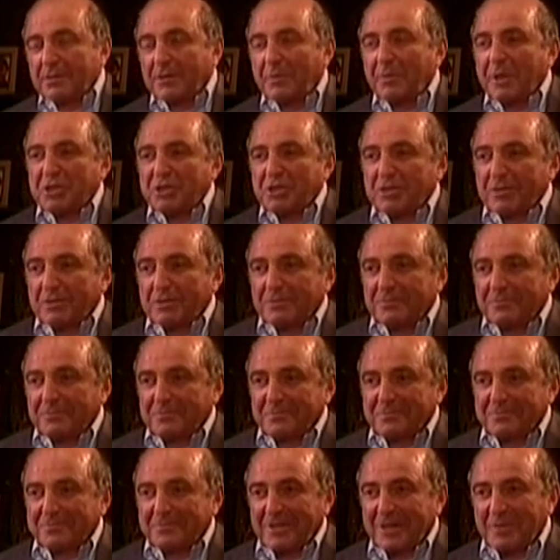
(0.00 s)
question,
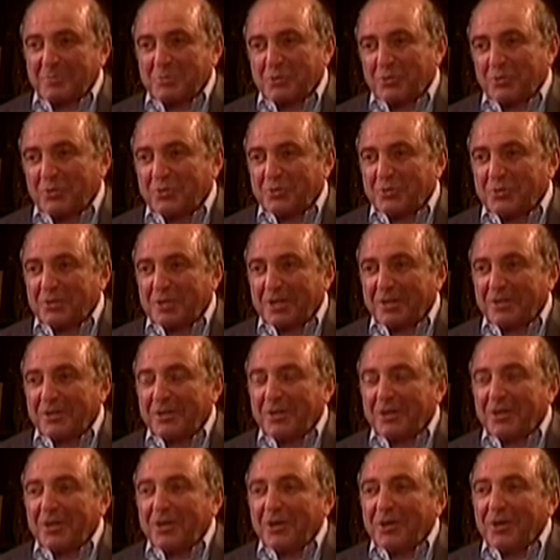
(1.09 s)
I'm sorry to say.
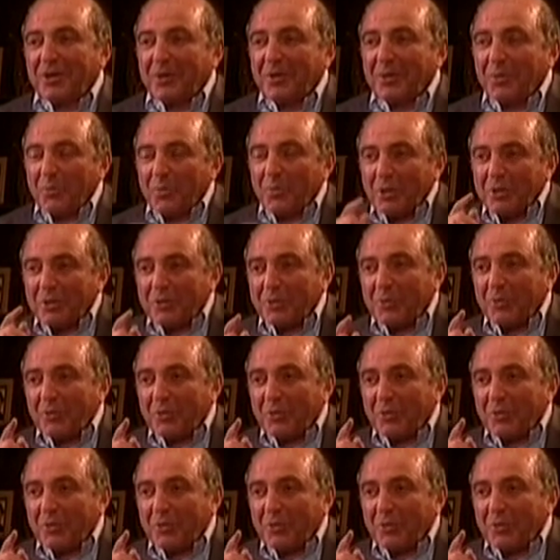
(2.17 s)
What do you